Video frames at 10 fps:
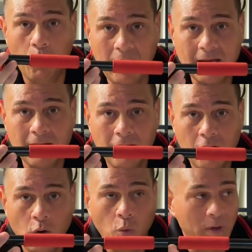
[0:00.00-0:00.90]
week.
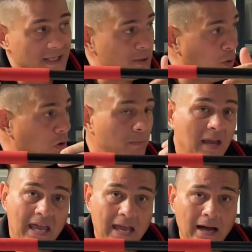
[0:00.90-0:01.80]
We store them
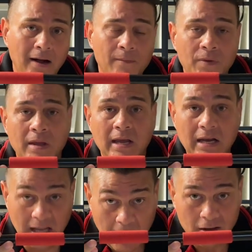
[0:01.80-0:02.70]
here
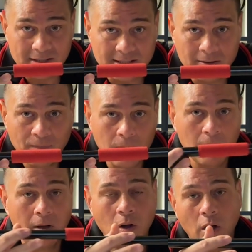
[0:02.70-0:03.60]
in-house.
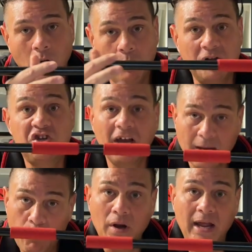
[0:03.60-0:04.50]
We check
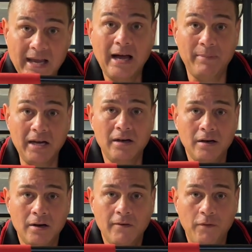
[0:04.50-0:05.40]
them when they come in
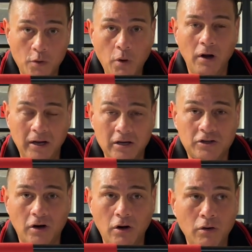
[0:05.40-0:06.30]
for quality
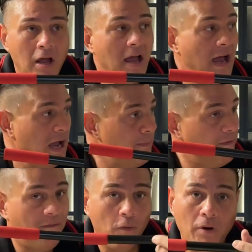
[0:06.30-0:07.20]
control, and
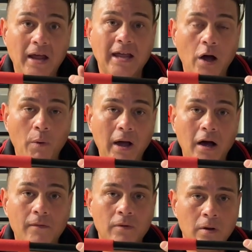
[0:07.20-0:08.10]
before they go
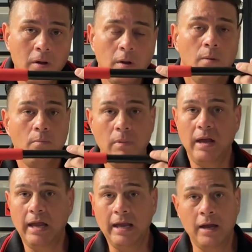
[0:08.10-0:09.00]
out,
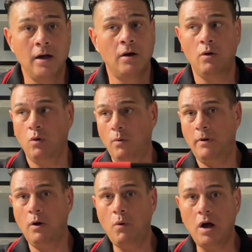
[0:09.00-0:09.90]
me or
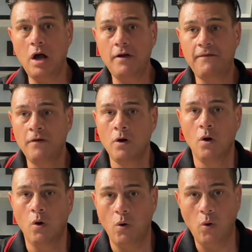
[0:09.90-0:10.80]
my wife
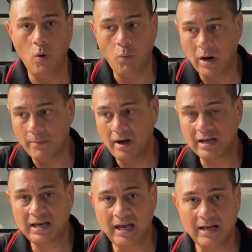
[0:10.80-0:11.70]
or one of my
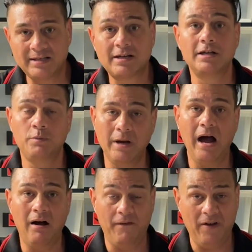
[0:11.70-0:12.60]
kids, because we
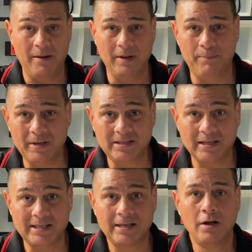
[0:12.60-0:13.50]
are a family
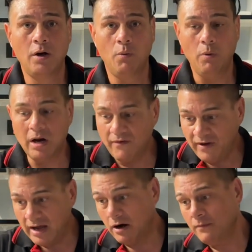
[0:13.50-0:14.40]
business, one of
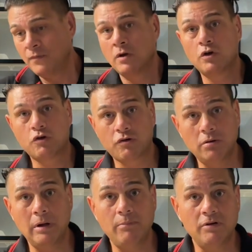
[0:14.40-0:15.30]
our crew
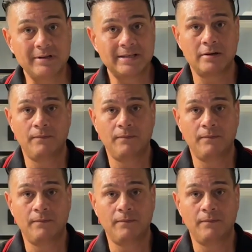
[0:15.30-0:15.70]
members